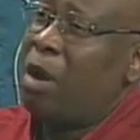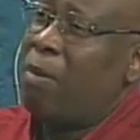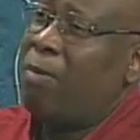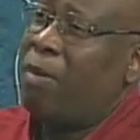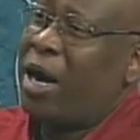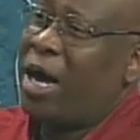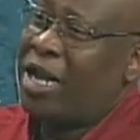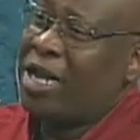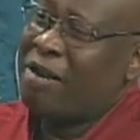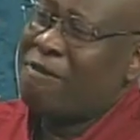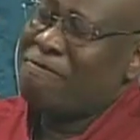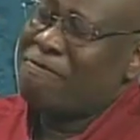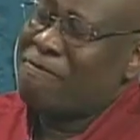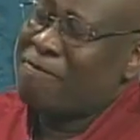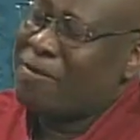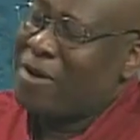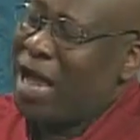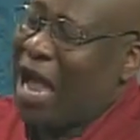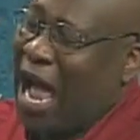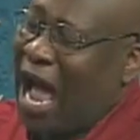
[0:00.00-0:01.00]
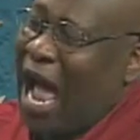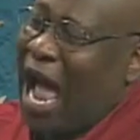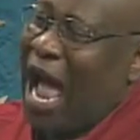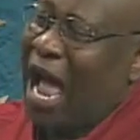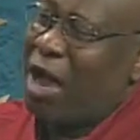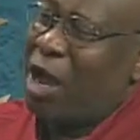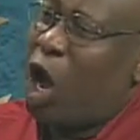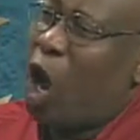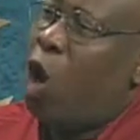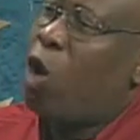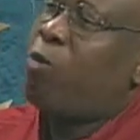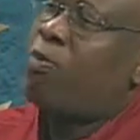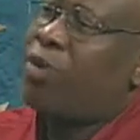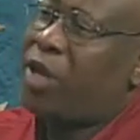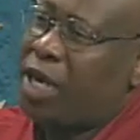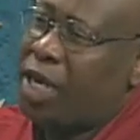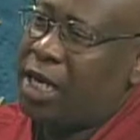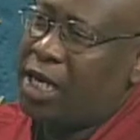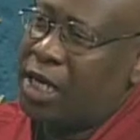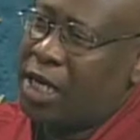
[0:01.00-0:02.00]
but I hope
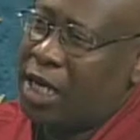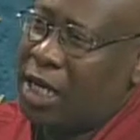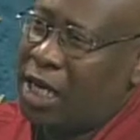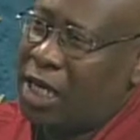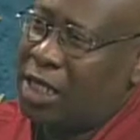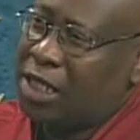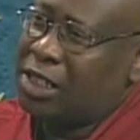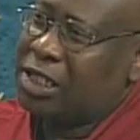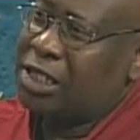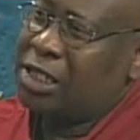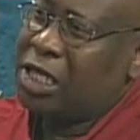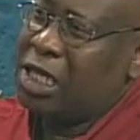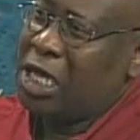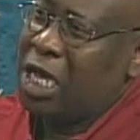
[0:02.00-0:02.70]
that it does.